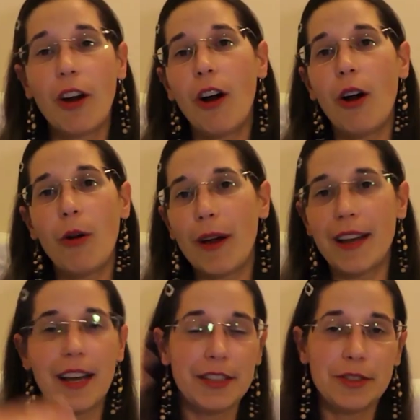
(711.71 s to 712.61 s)
Oh, I
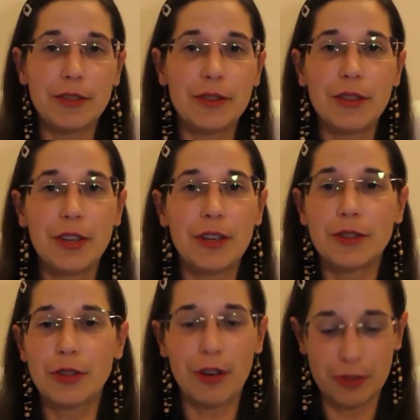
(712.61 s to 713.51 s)
like to
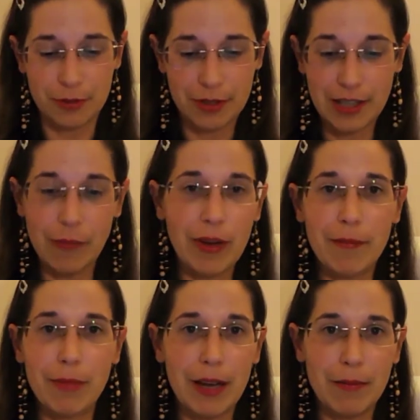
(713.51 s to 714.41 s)
talk to someone,
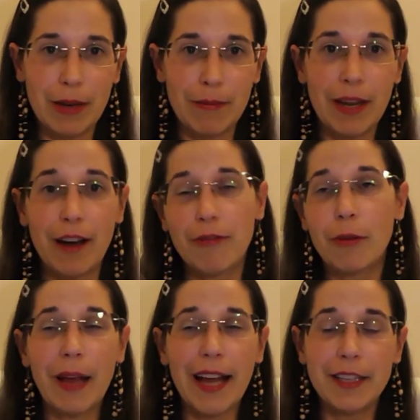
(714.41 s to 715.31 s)
blah, blah, blah, from
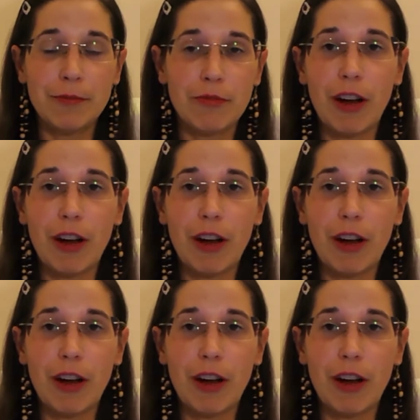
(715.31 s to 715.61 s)
Edinburgh,